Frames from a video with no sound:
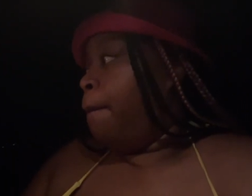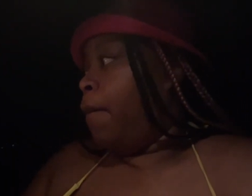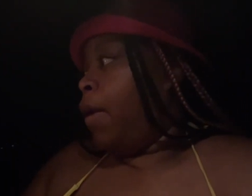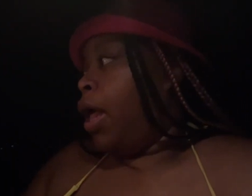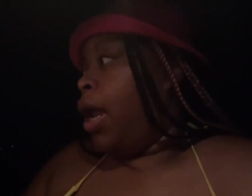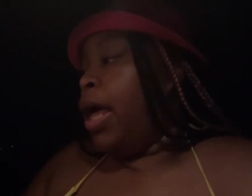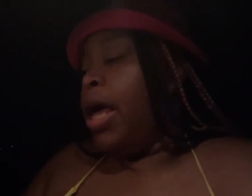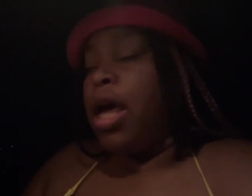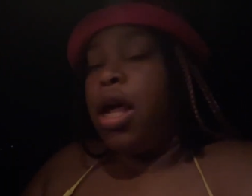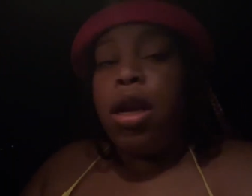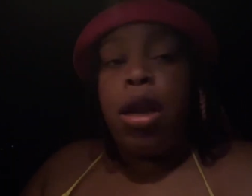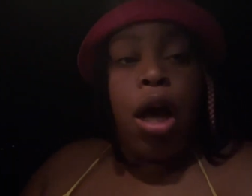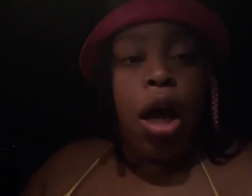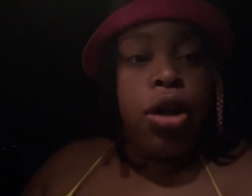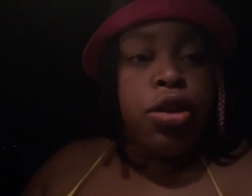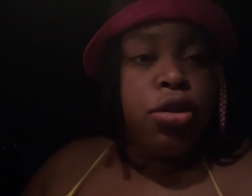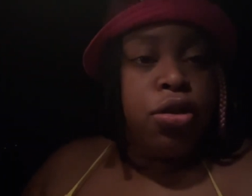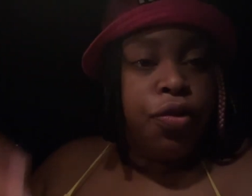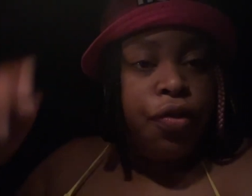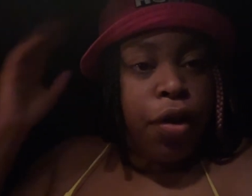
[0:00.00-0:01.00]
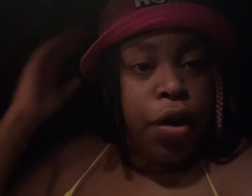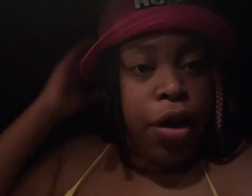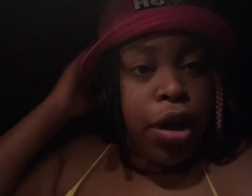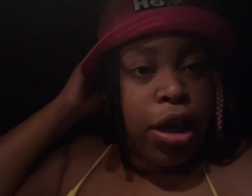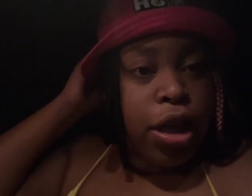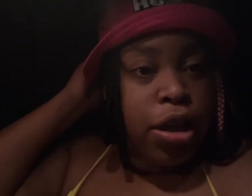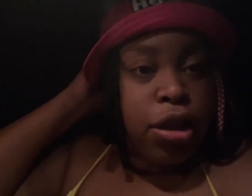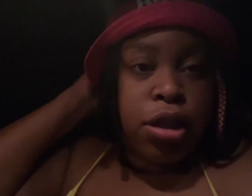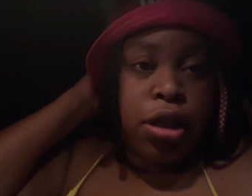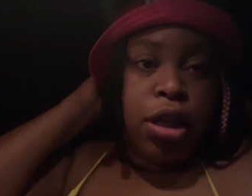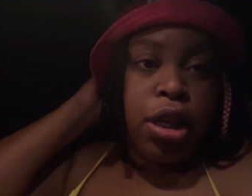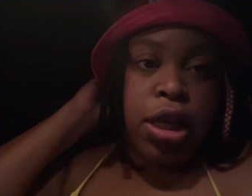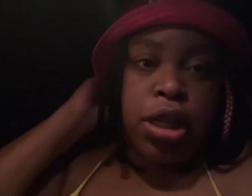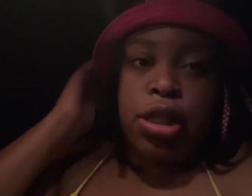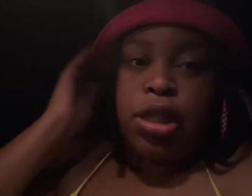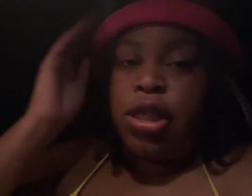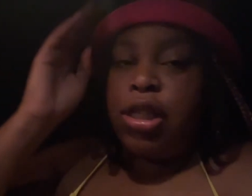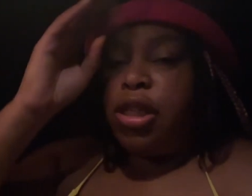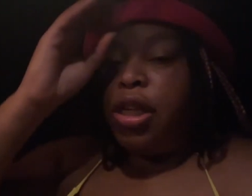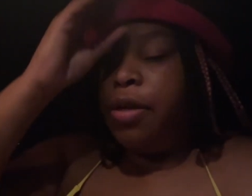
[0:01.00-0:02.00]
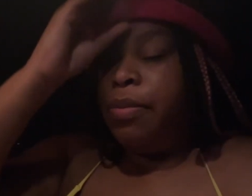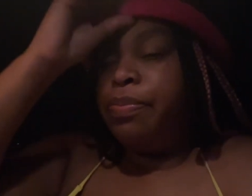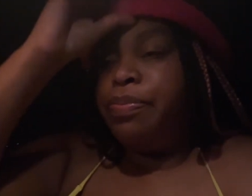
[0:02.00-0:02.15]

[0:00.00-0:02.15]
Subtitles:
I get nauseous very easy and dizzy.